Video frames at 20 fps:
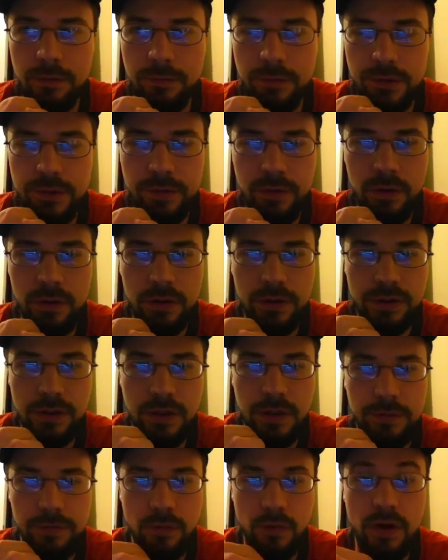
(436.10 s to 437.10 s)
first of all,
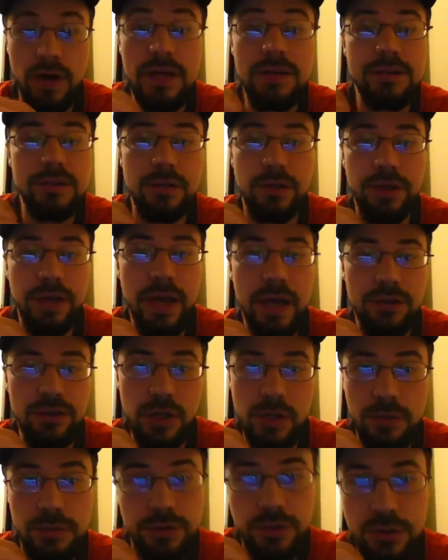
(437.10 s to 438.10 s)
for us to gauge
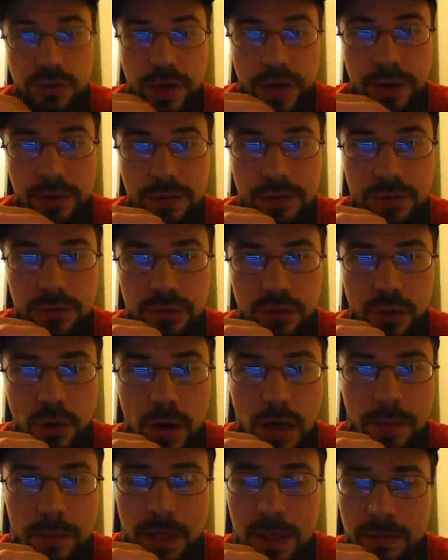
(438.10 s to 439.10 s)
our own strength, to
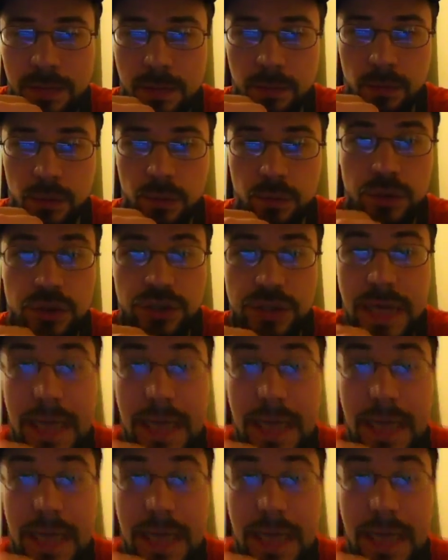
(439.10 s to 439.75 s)
know how many people in which